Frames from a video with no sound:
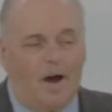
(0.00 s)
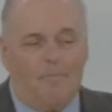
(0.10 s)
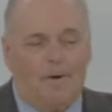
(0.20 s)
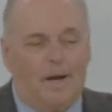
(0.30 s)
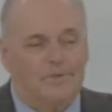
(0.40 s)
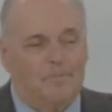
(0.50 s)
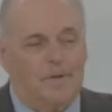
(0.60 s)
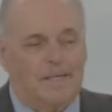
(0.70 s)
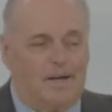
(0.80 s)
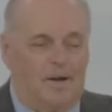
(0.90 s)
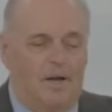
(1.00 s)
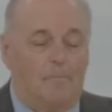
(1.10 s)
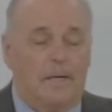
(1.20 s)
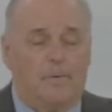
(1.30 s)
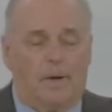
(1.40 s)
I probably left some things out.
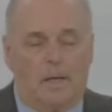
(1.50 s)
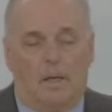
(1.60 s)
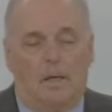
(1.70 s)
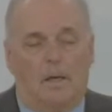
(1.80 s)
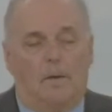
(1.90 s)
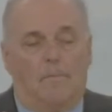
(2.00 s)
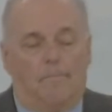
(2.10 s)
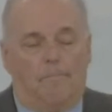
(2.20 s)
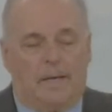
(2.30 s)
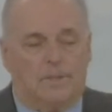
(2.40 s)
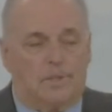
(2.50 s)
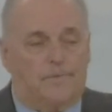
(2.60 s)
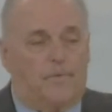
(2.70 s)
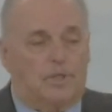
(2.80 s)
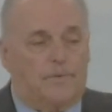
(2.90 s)
But anyway, because it's
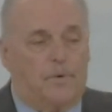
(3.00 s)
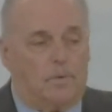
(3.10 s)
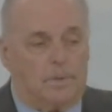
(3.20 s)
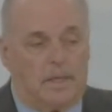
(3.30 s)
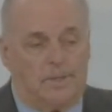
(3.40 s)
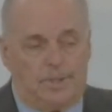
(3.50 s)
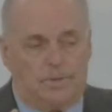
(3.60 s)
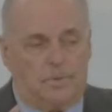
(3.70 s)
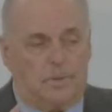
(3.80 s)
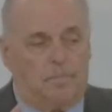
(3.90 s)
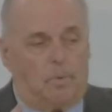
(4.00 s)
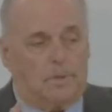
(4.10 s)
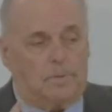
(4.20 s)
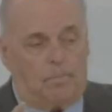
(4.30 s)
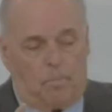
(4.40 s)
first fruits, and Jesus
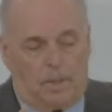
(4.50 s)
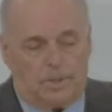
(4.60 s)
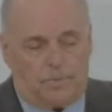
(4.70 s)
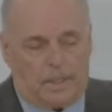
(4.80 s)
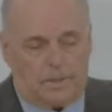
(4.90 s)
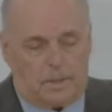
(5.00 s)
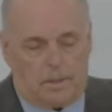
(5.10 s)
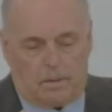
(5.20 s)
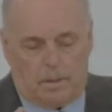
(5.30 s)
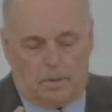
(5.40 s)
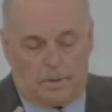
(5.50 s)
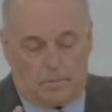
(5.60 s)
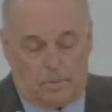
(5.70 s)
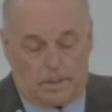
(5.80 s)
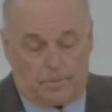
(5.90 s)
was resurrected, he was
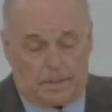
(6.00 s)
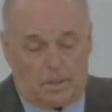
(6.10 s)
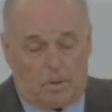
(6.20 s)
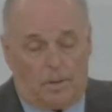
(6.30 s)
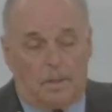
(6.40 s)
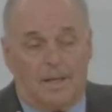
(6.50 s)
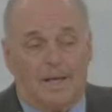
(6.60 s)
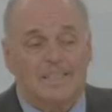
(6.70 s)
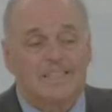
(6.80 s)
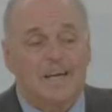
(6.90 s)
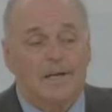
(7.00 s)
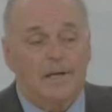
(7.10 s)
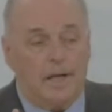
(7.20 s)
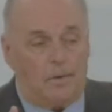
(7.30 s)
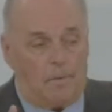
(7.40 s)
resurrected on
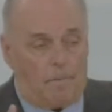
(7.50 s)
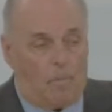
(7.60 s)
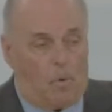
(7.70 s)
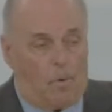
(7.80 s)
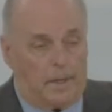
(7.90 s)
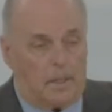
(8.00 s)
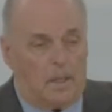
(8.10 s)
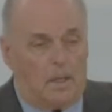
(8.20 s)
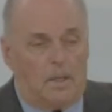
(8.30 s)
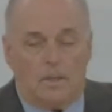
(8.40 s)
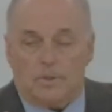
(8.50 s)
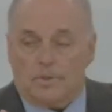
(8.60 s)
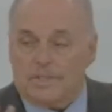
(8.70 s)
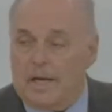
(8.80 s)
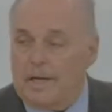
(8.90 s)
Sunday morning. So
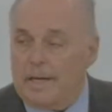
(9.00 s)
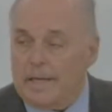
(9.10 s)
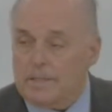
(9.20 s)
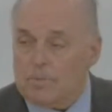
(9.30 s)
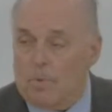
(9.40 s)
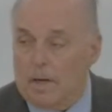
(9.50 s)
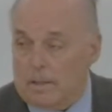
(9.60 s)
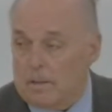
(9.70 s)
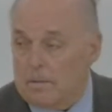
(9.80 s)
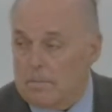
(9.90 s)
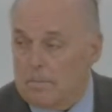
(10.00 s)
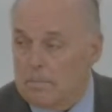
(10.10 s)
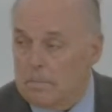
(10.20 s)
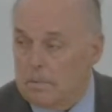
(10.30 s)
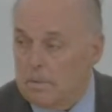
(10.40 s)
Sunday is what?
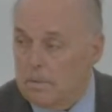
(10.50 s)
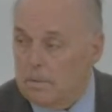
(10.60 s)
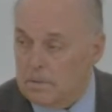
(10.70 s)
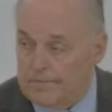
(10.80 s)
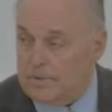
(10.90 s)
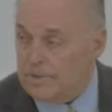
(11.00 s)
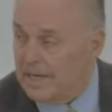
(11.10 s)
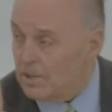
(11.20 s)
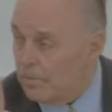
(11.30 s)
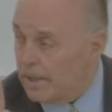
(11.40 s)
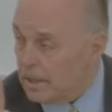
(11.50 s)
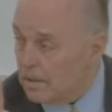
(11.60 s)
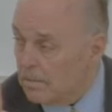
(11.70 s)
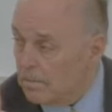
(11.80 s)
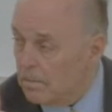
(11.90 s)
The first day of the week.
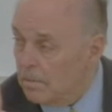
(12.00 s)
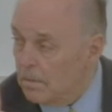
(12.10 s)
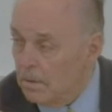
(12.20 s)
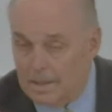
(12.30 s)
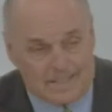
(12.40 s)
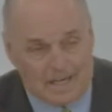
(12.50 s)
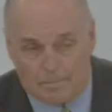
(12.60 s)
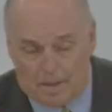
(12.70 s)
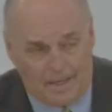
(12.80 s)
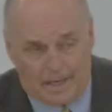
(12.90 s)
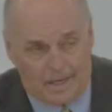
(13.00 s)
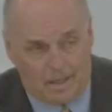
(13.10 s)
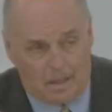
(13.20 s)
It's not Monday.